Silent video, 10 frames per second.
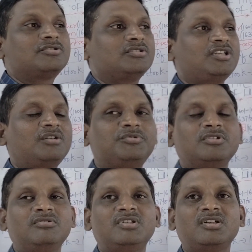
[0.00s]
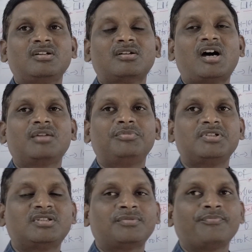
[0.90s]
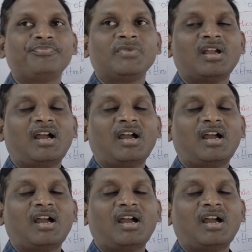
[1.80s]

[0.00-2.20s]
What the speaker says: and also he observed the RBC.